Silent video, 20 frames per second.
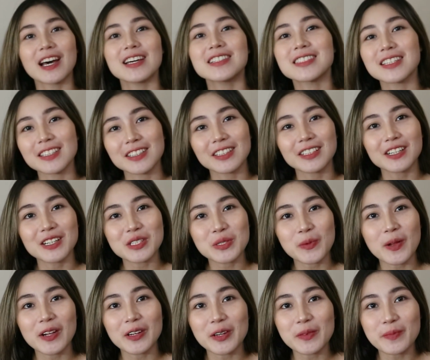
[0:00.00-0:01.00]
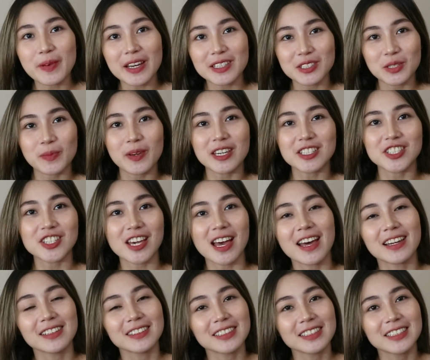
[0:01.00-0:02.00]
guys and girls, welcome back to my
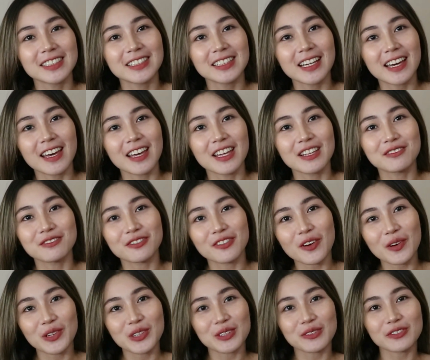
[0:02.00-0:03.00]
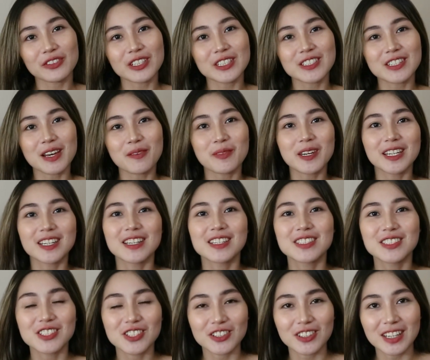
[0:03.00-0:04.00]
channel. And for the first time in
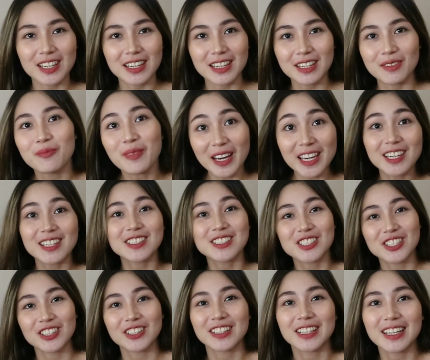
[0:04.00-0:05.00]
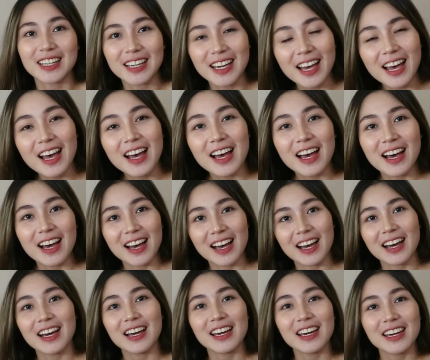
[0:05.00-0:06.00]
my history,
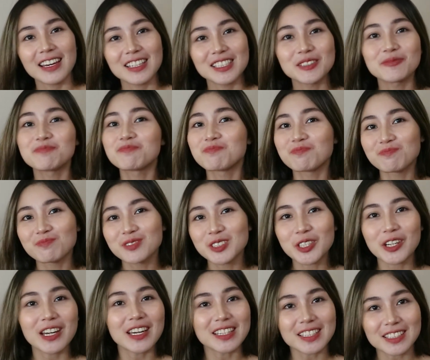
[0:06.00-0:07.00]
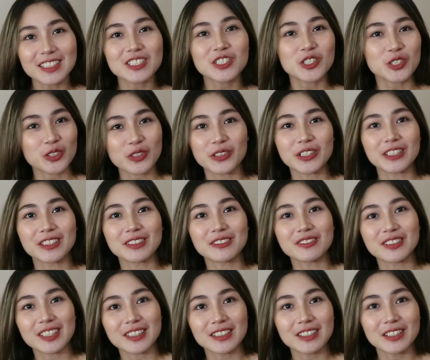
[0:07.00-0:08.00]
I created a tutorial
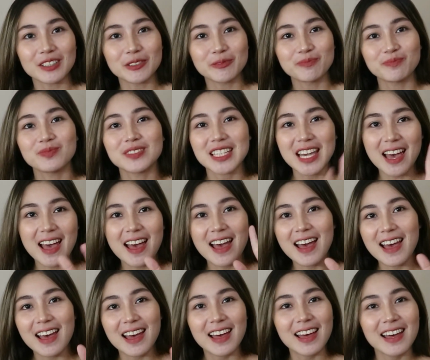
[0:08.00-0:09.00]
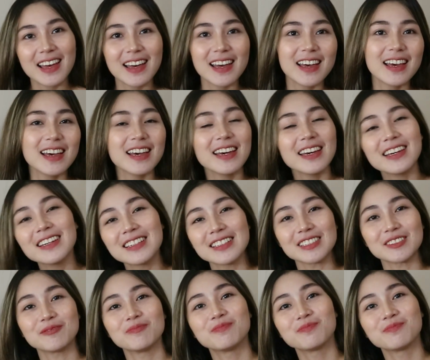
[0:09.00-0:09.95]
video. Yay!